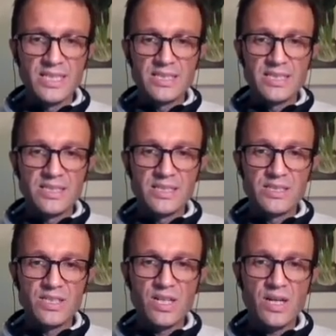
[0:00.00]

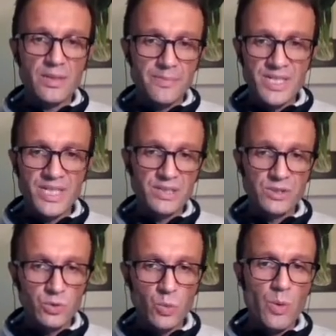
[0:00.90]
the time
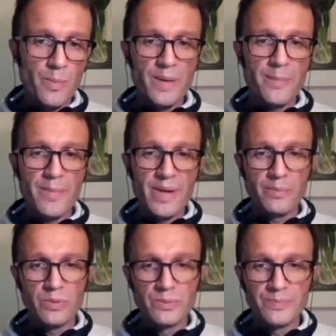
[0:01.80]
needed to warm up a
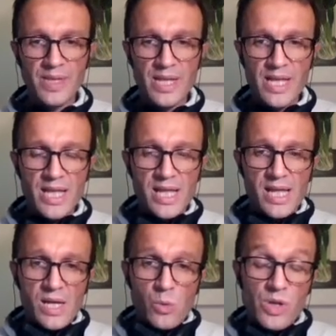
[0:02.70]
mempool.
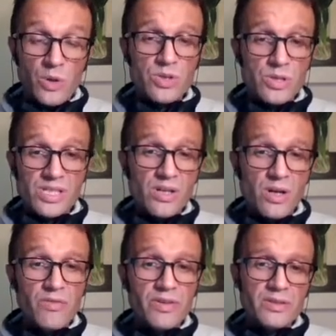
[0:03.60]
We also
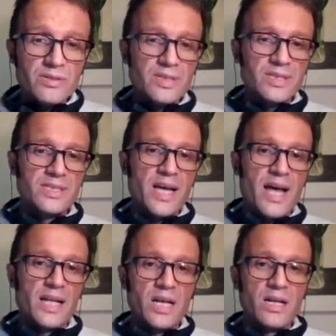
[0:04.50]
discovered
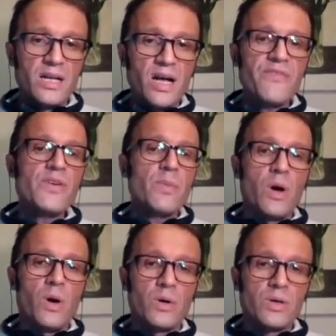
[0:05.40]
that a few
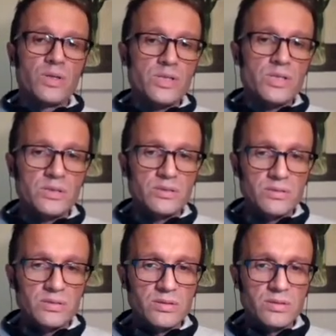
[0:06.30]

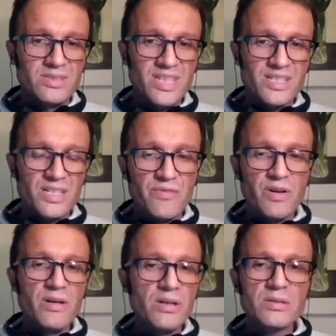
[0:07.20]
blocks takes a
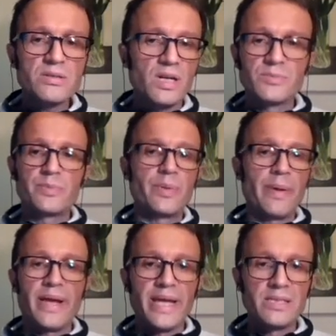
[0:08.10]
very long time to
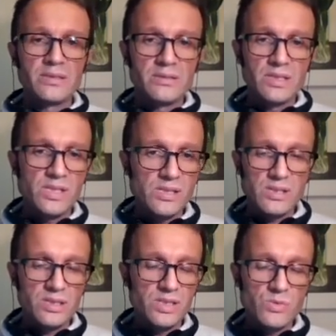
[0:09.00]
propagate. This
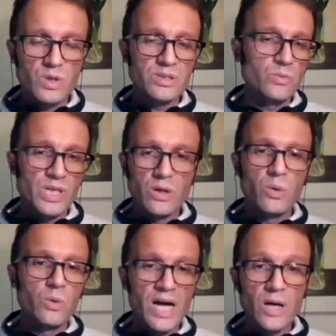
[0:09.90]
is what we
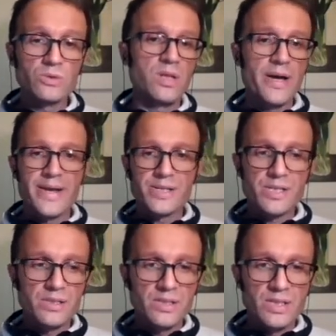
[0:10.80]
call
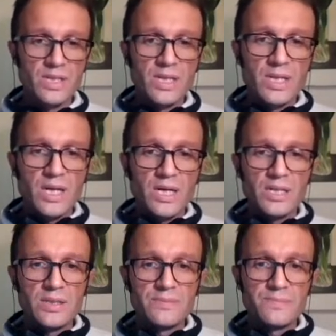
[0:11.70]
outliers.
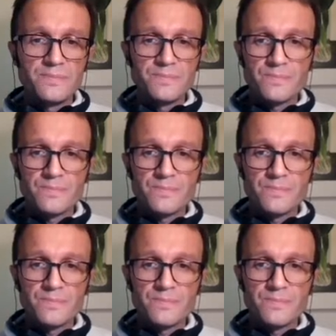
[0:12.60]
And